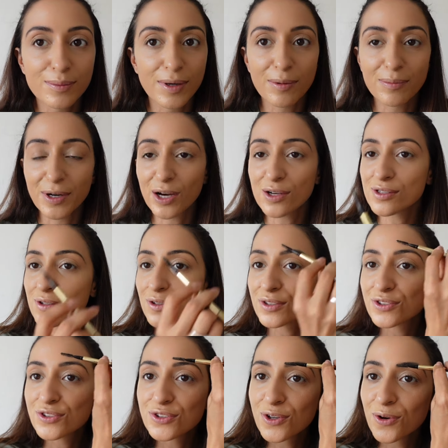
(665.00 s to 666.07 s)
My brows look
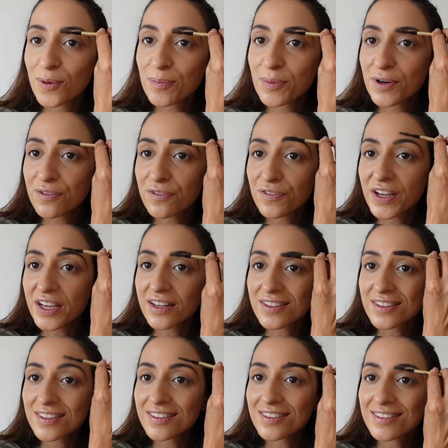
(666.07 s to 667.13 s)
so perfect.